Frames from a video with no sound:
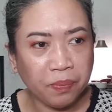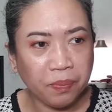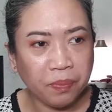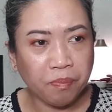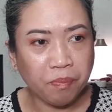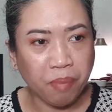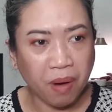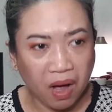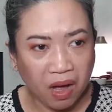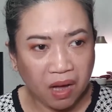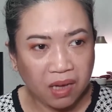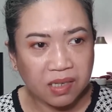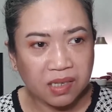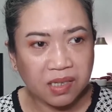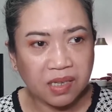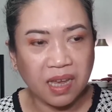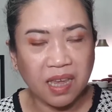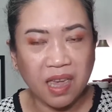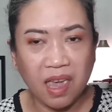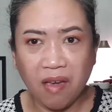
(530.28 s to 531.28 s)
box
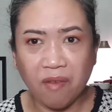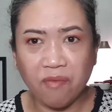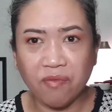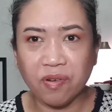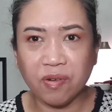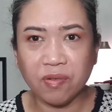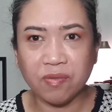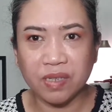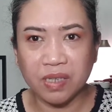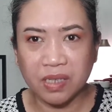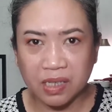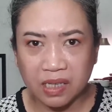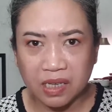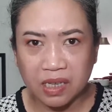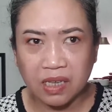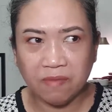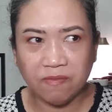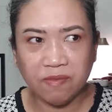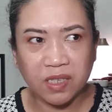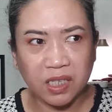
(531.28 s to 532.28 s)
I ever
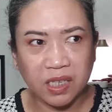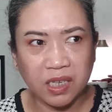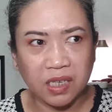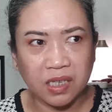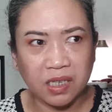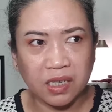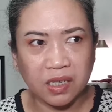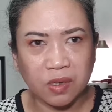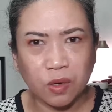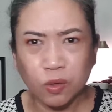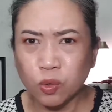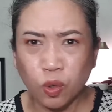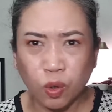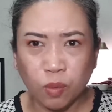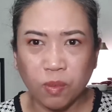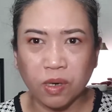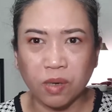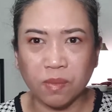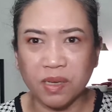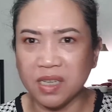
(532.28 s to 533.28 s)
received since
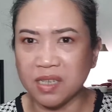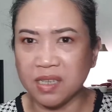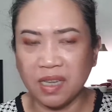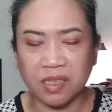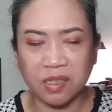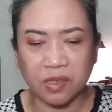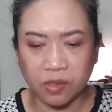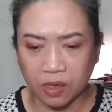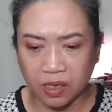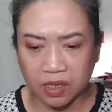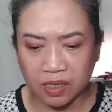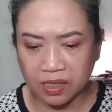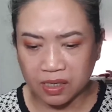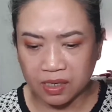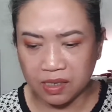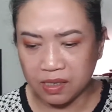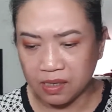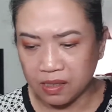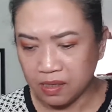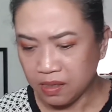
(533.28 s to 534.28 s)
October, because I
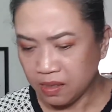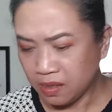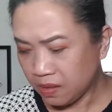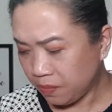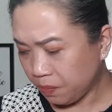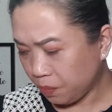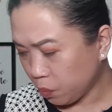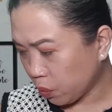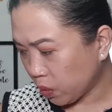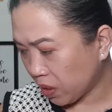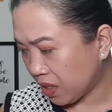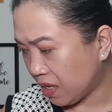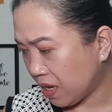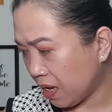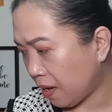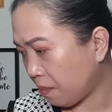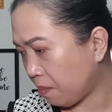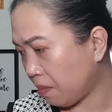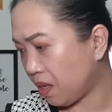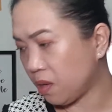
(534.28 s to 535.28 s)
started with
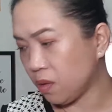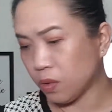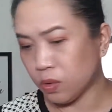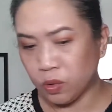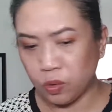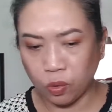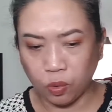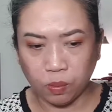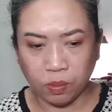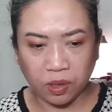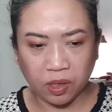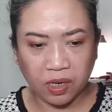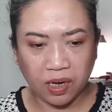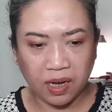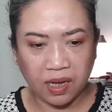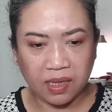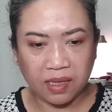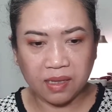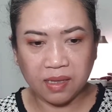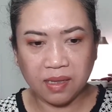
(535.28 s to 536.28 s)
them in October,
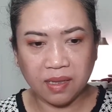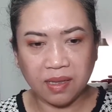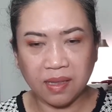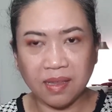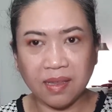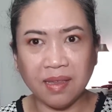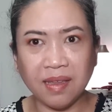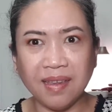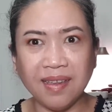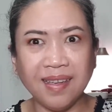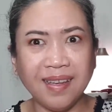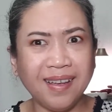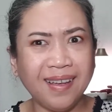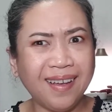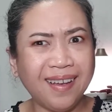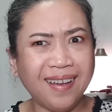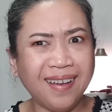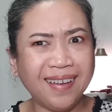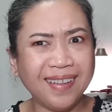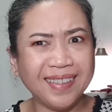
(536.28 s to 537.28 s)
and
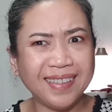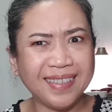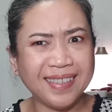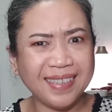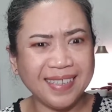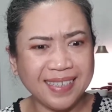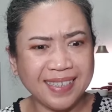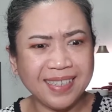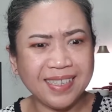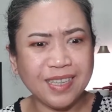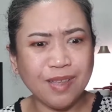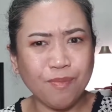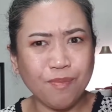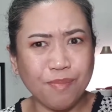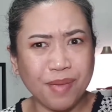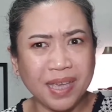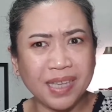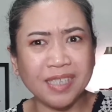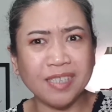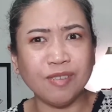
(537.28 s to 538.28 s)
this is the
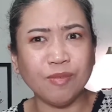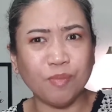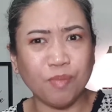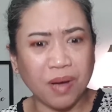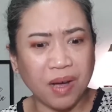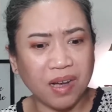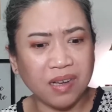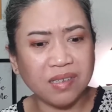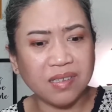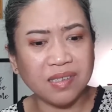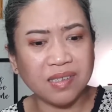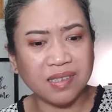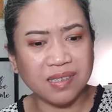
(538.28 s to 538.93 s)
best box